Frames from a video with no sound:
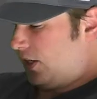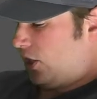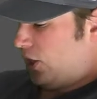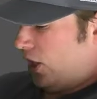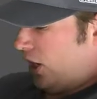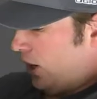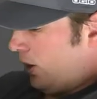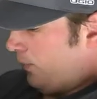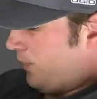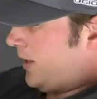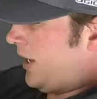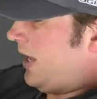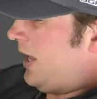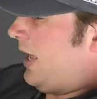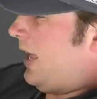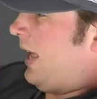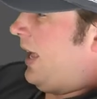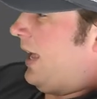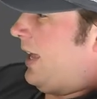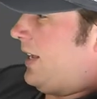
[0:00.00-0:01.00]
You know,
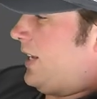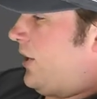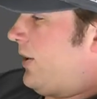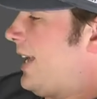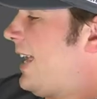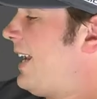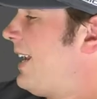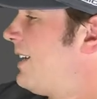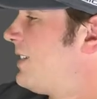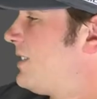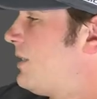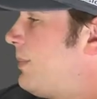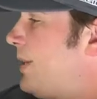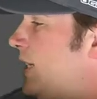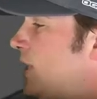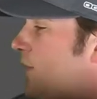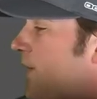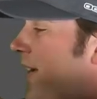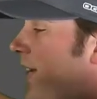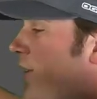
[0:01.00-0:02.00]
you are getting into some of these